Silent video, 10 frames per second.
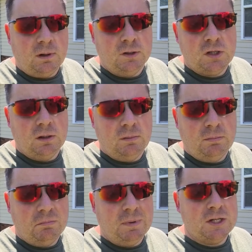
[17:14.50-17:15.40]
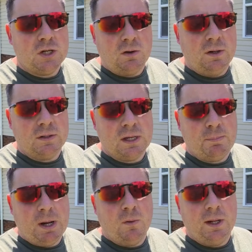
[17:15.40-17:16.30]
until my generator stopped
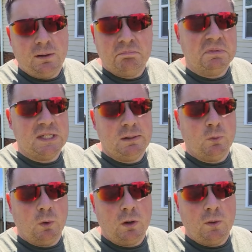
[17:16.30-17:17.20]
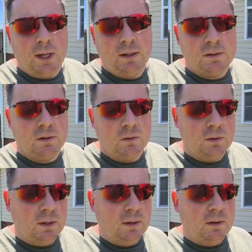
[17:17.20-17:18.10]
powering it, it seemed to work okay. So
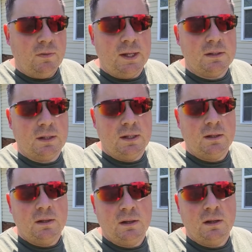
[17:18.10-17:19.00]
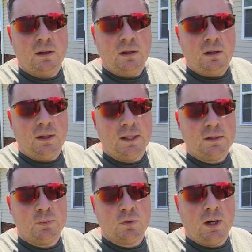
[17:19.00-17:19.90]
thanks again. Like,
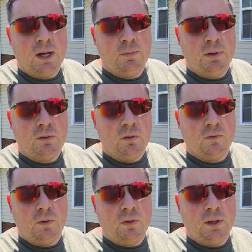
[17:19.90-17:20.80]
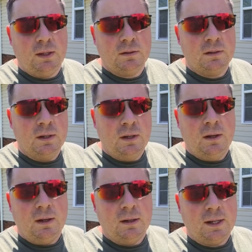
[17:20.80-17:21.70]
subscribe, do the free things,
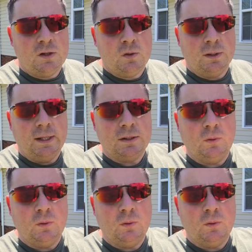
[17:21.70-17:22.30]
and I'll catch you on the next